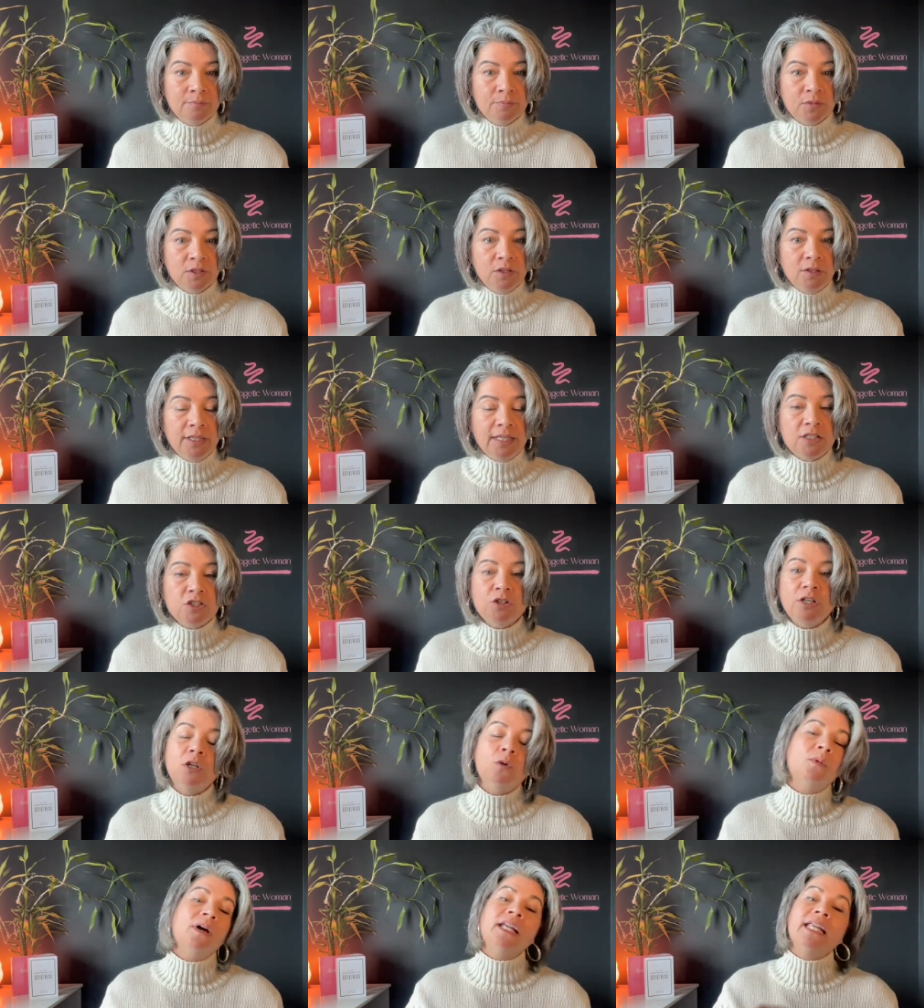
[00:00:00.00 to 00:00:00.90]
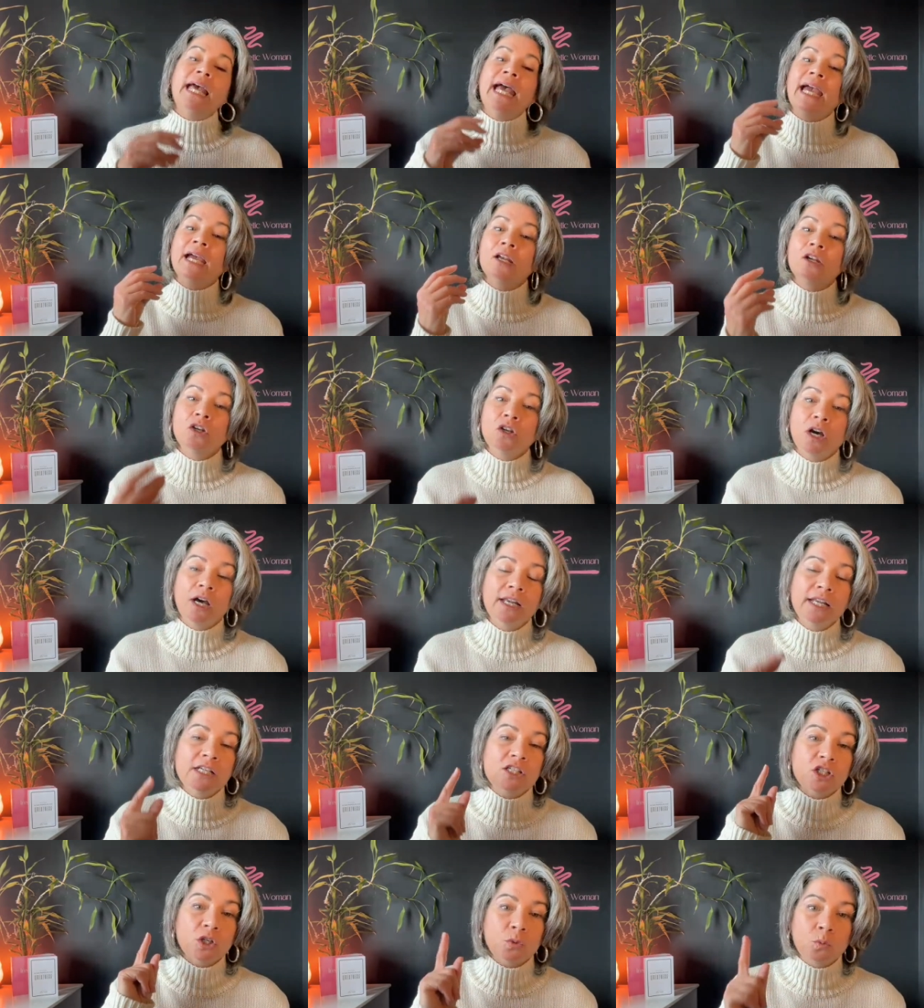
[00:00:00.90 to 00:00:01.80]
You literally want to
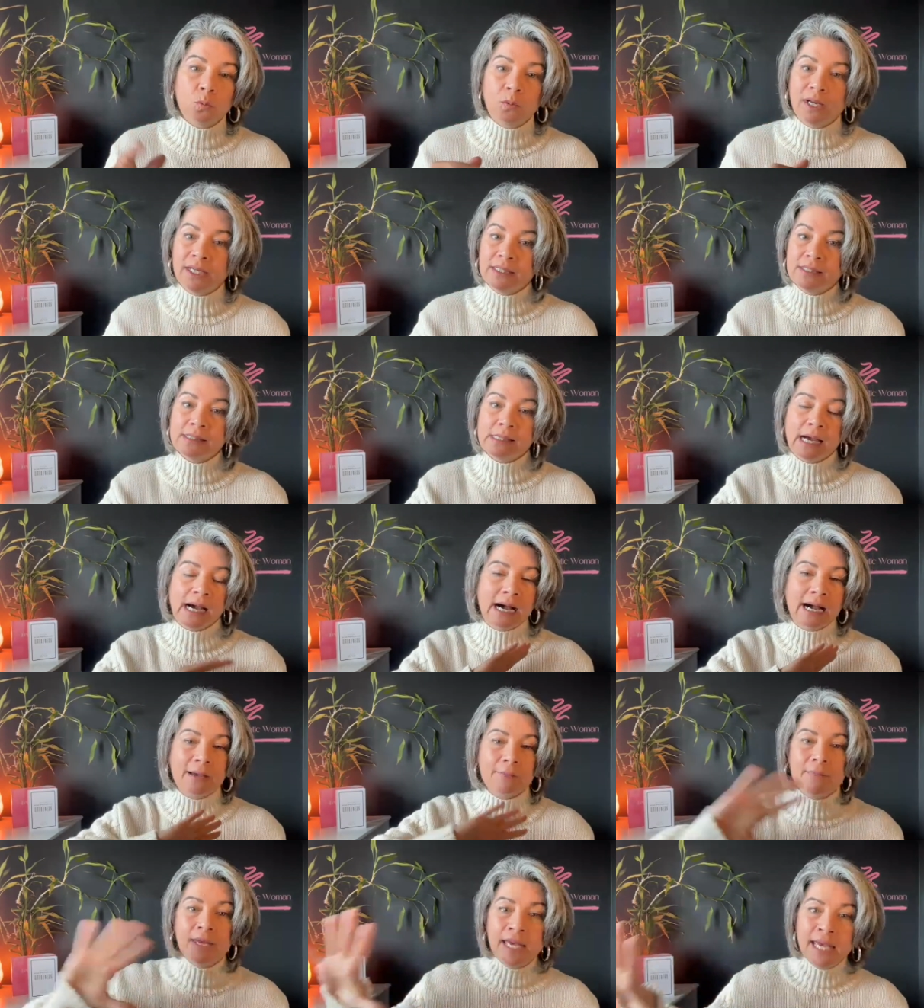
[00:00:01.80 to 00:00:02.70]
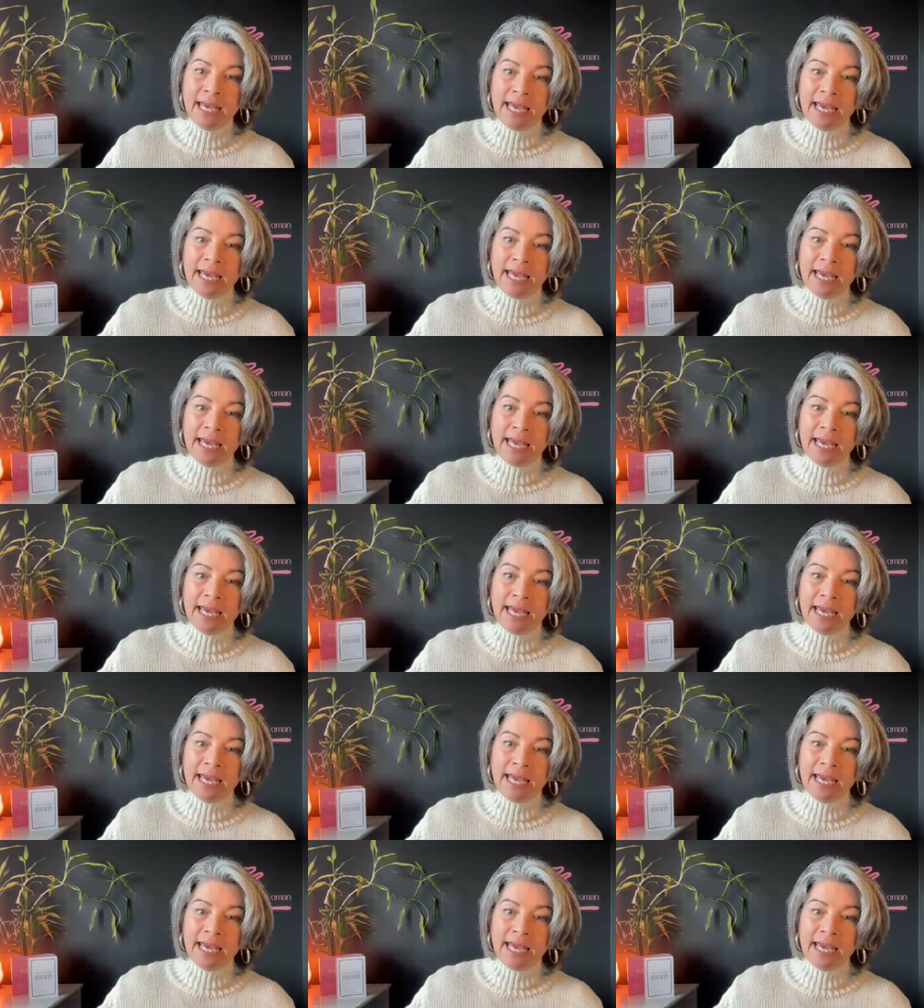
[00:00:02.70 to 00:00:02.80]
acknowledge it one time,